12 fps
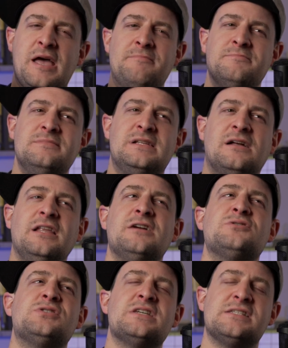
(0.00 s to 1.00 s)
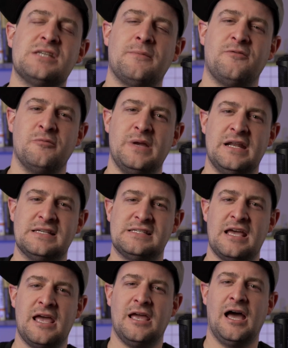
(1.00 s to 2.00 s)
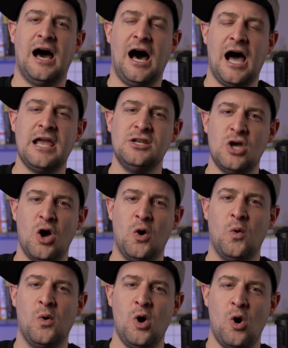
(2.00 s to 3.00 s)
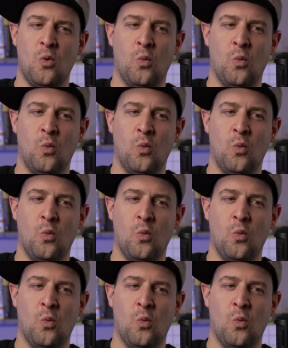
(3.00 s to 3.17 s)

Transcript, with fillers: it clears things up for me to say i know